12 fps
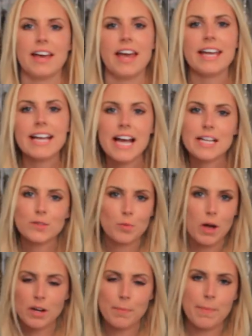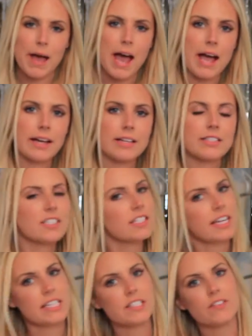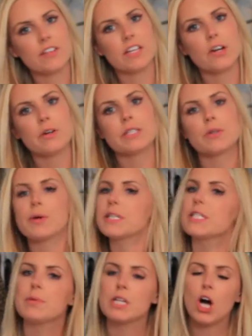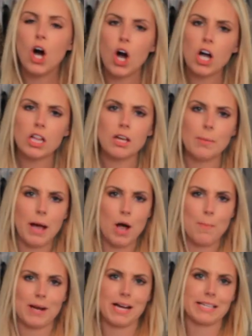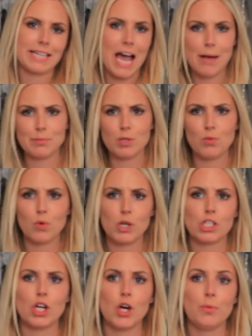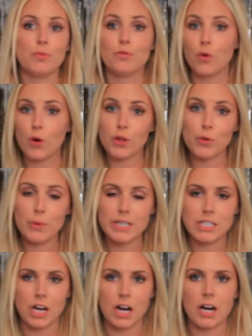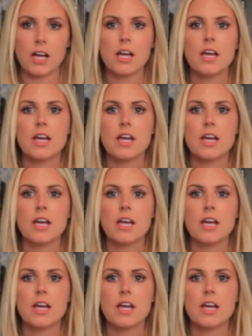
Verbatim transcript: Hey guys, welcome back. Today's video is going to be all about my capsule wardrobe for the winter.